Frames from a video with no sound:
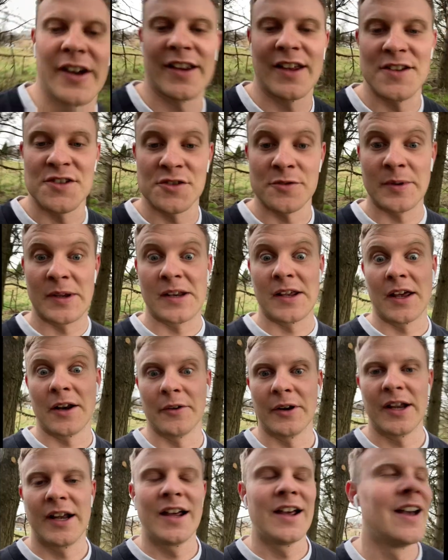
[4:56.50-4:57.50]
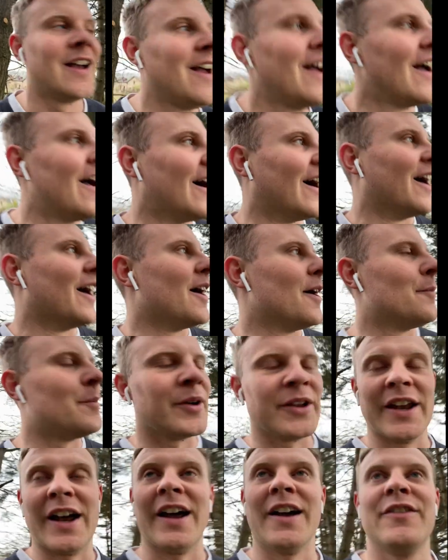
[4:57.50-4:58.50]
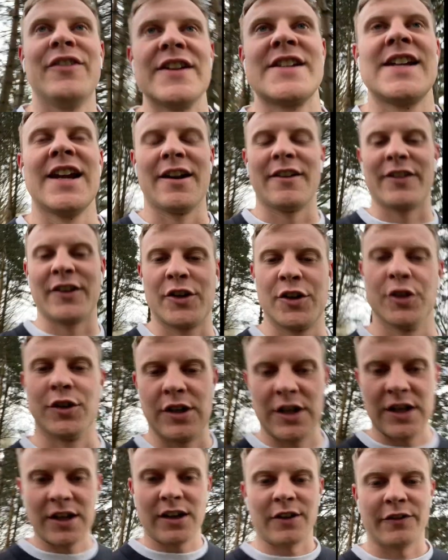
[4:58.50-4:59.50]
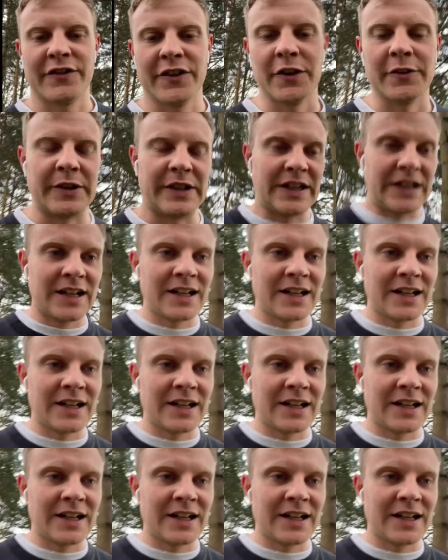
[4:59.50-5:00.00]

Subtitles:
can't zoom in anyway. But yeah, if I see anything cool, I'll film it.